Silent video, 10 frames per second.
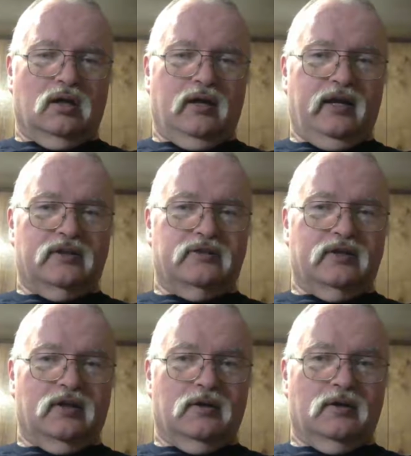And
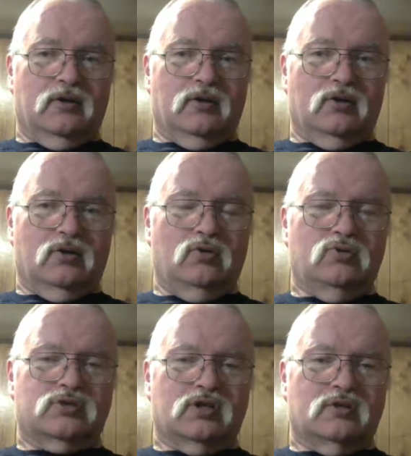uh,
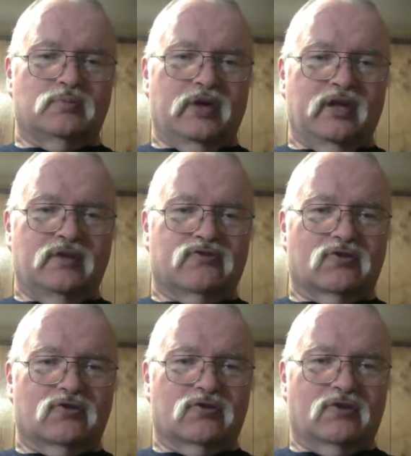who's going to pay
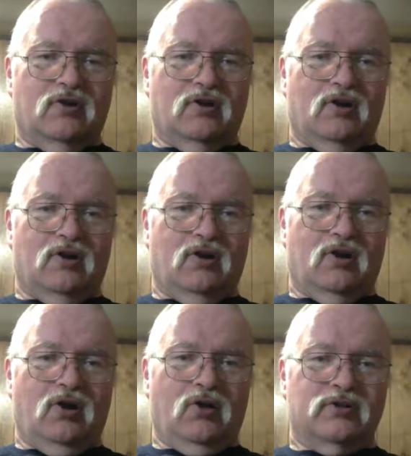for
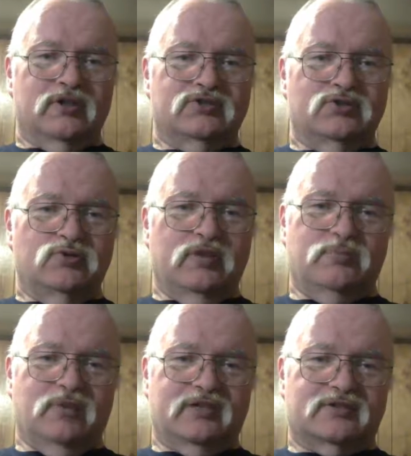all these new
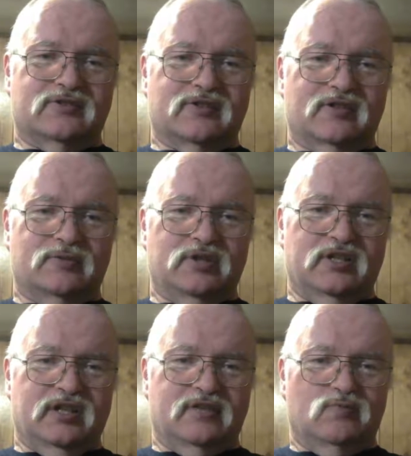inmates they're going to be
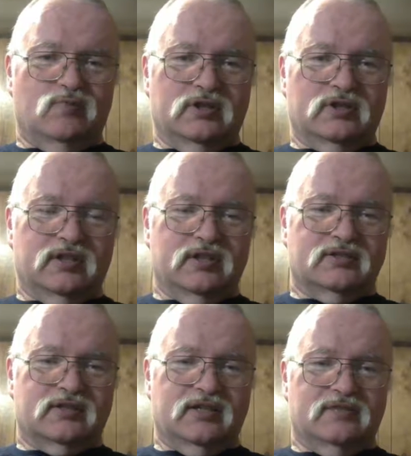getting when
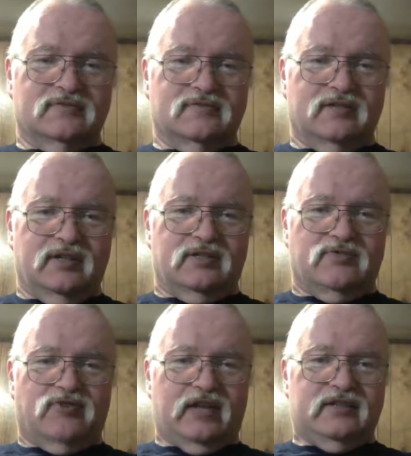kids get into
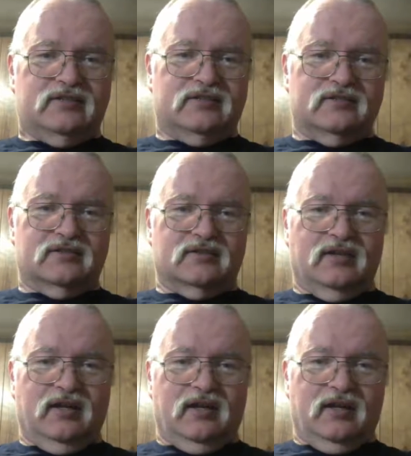fights and
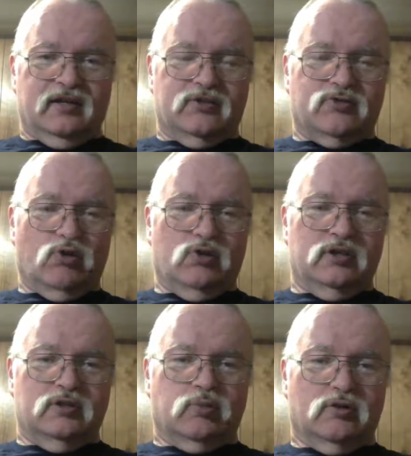get thrown
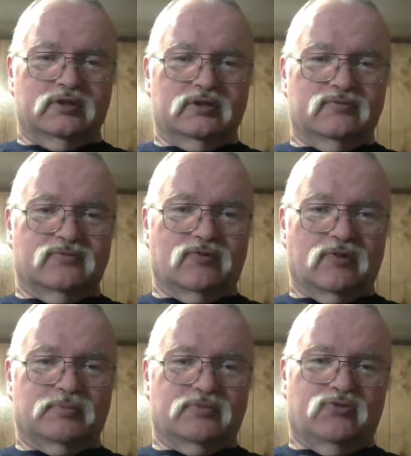into prison
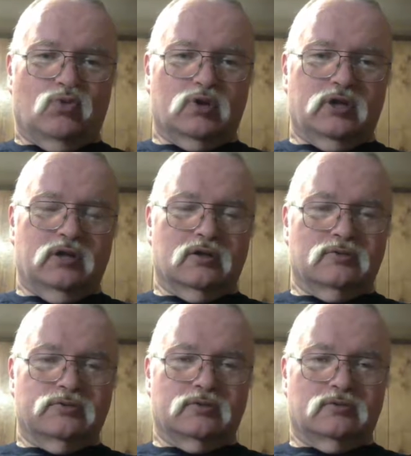for up to four
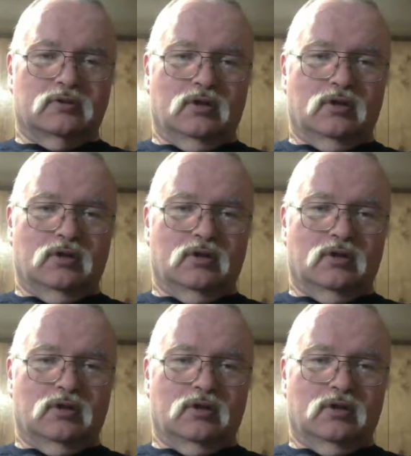years.